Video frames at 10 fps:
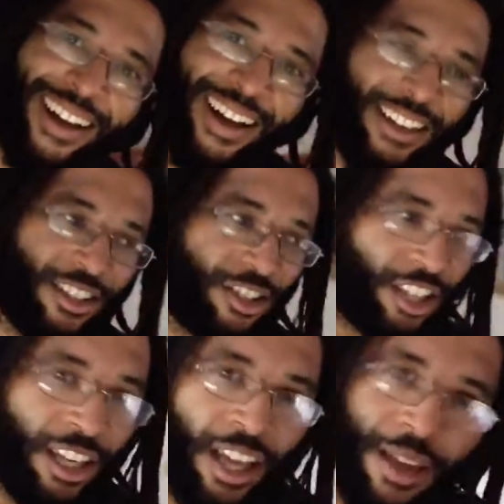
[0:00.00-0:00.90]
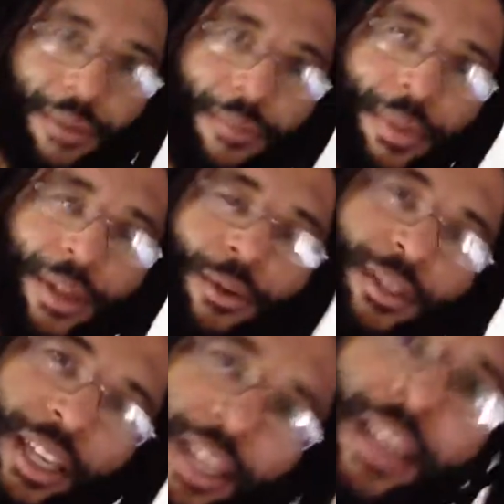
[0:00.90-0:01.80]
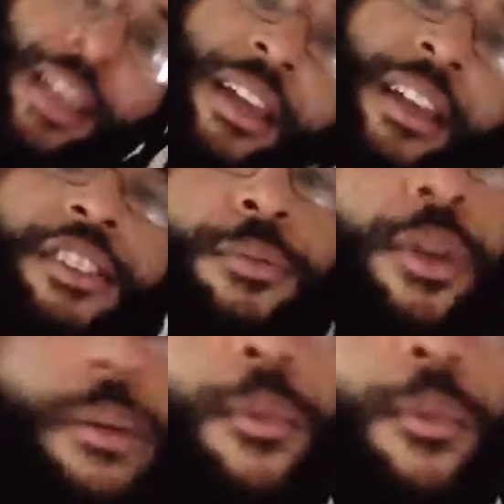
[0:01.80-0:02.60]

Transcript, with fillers: ILG, BOD, it's your boy